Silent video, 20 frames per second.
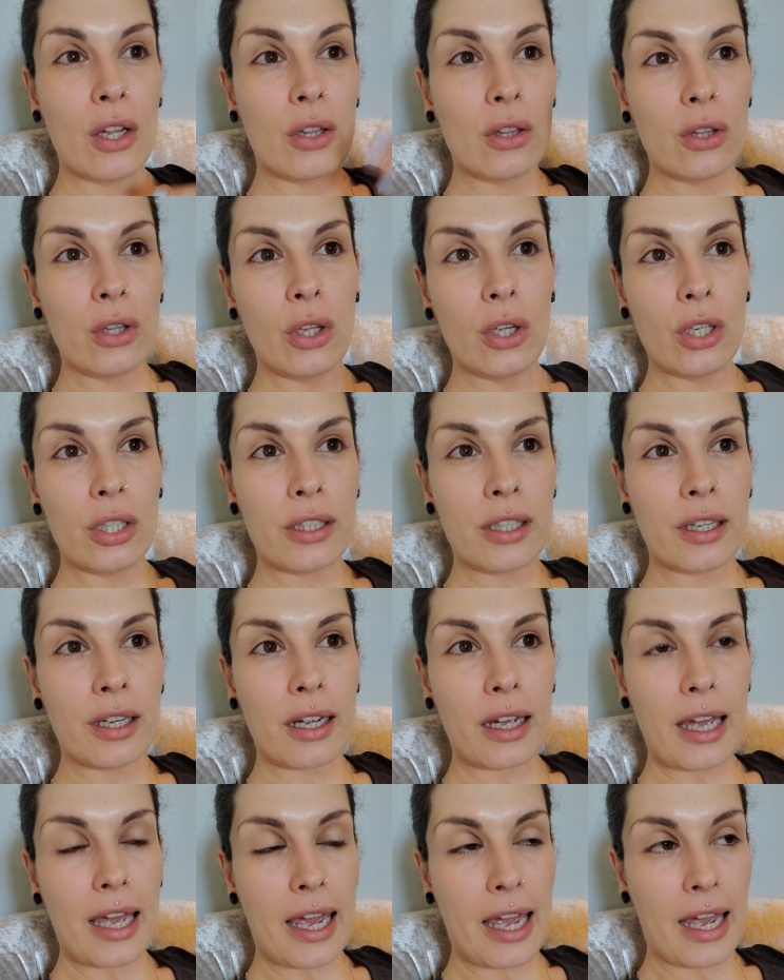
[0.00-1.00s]
look
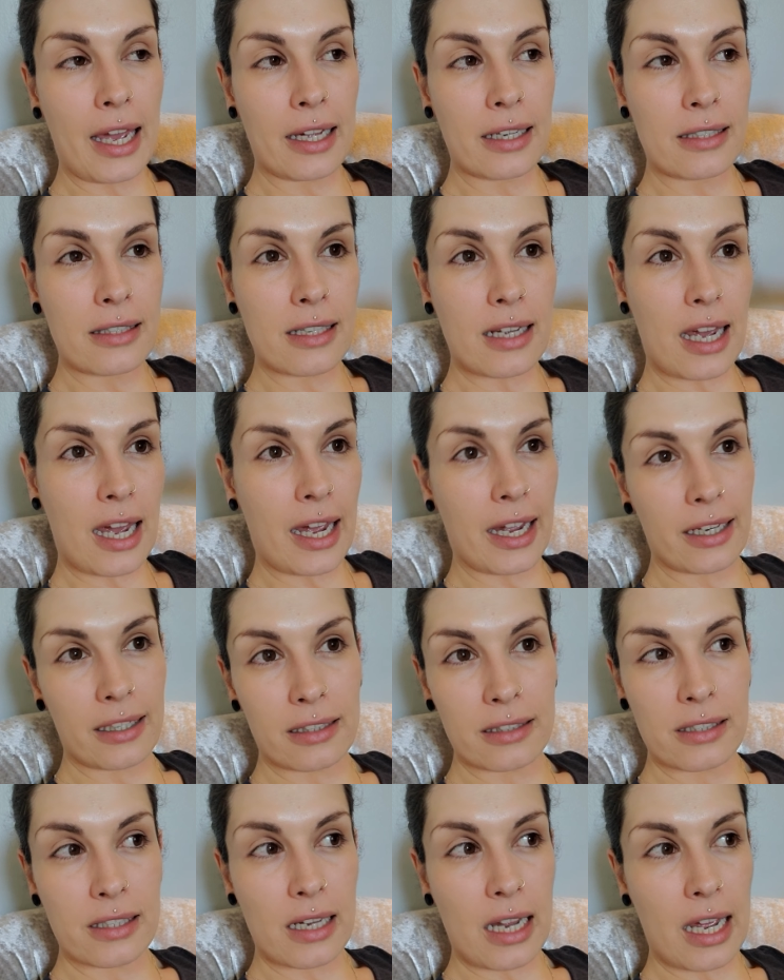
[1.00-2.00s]
and
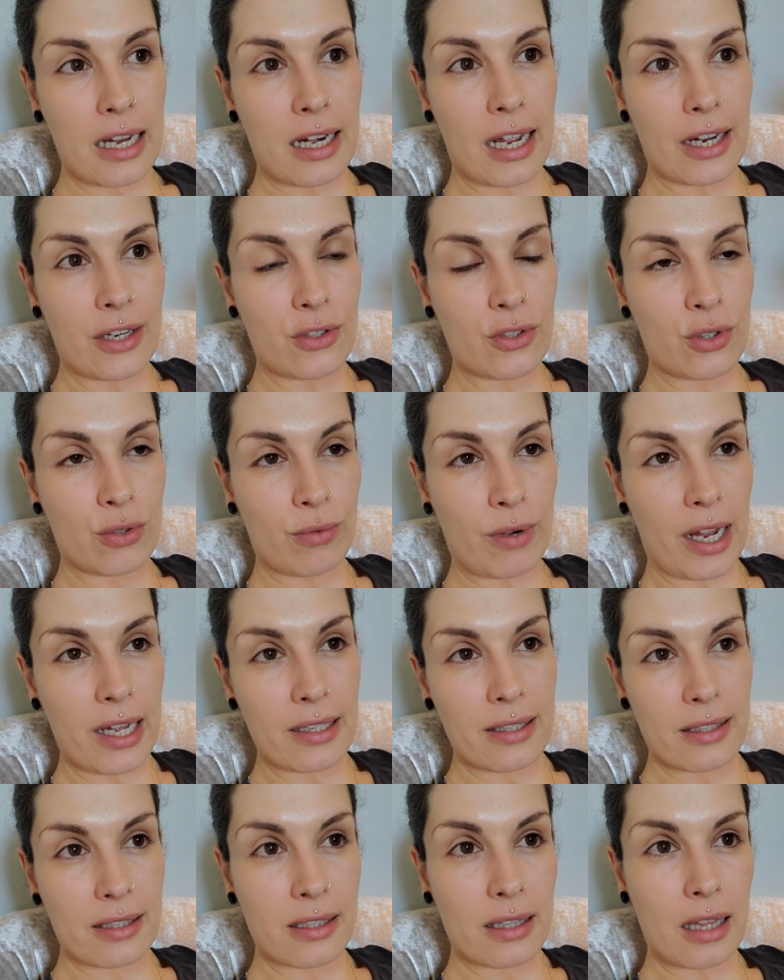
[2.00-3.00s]
act and I
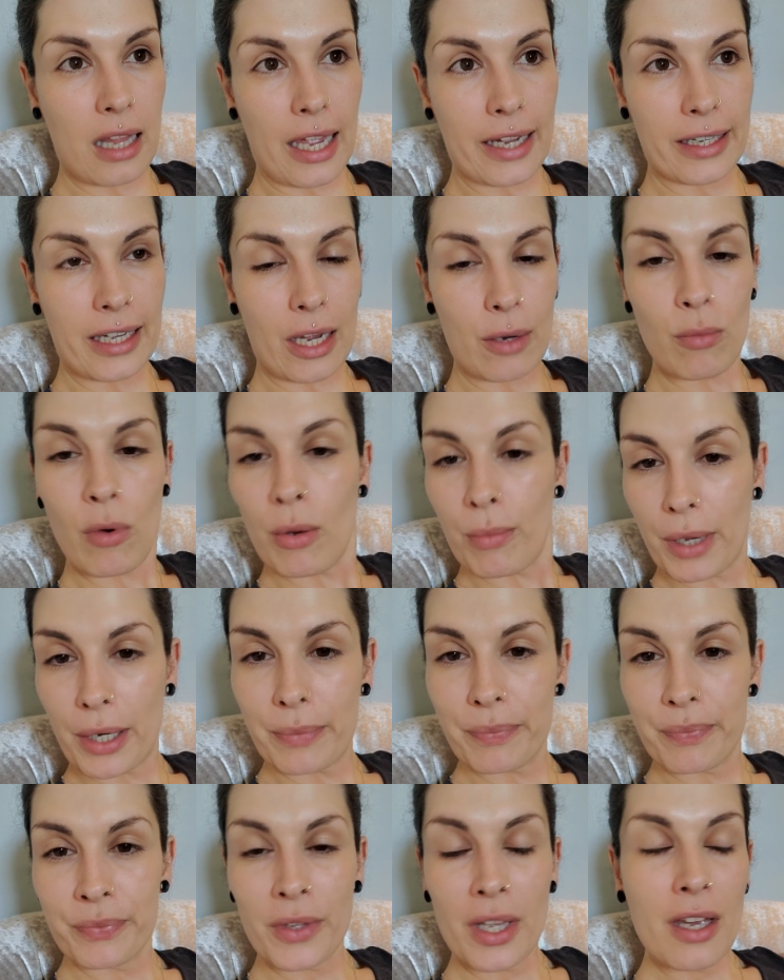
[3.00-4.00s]
dress like a
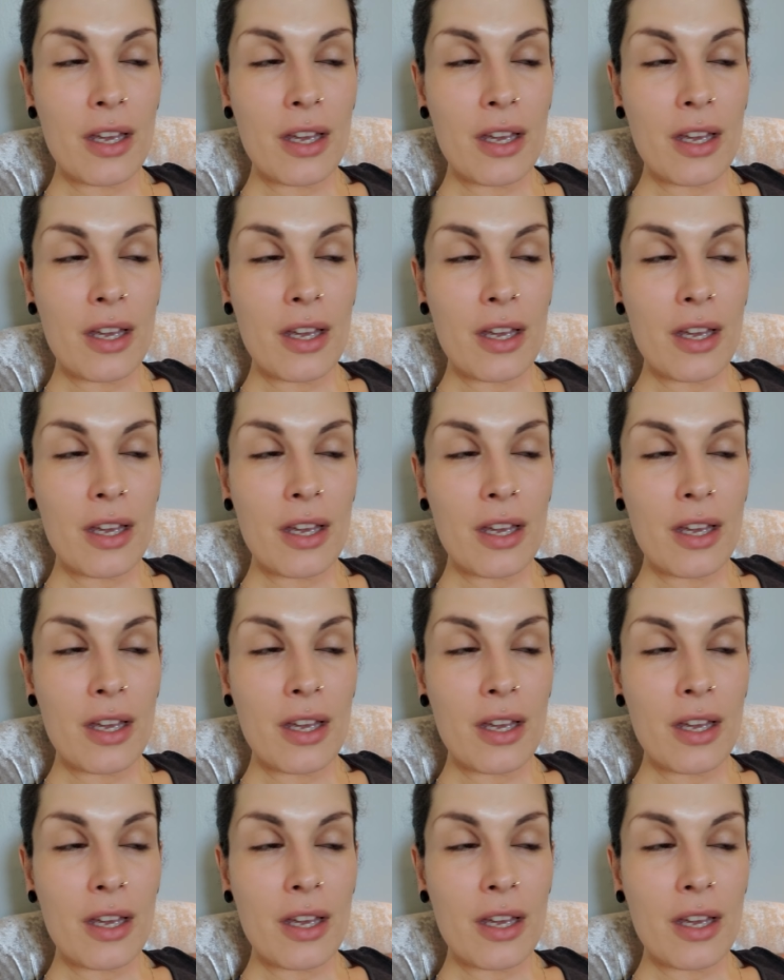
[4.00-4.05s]
woman.